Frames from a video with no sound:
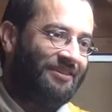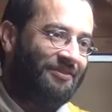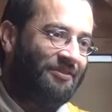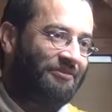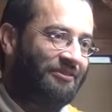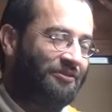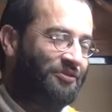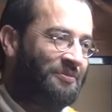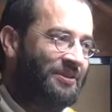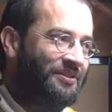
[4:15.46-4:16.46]
Father Pfeiffer
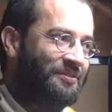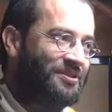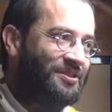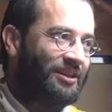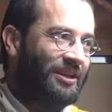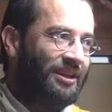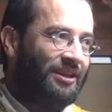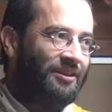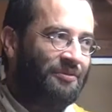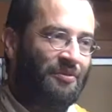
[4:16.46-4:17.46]
told me he
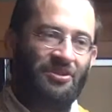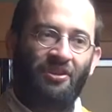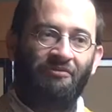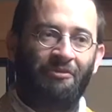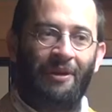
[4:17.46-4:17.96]
was gone from